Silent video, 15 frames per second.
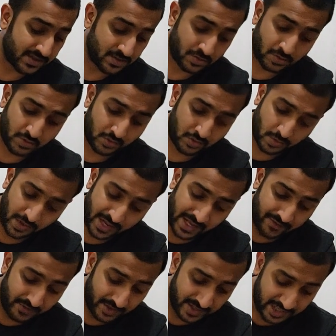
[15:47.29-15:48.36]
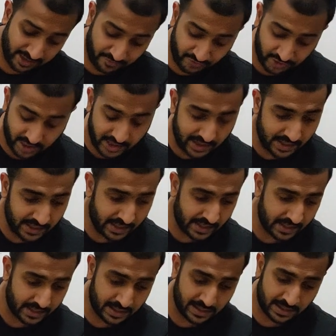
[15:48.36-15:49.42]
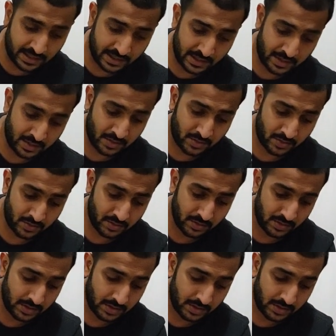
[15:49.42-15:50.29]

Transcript: So I will definitely, you know,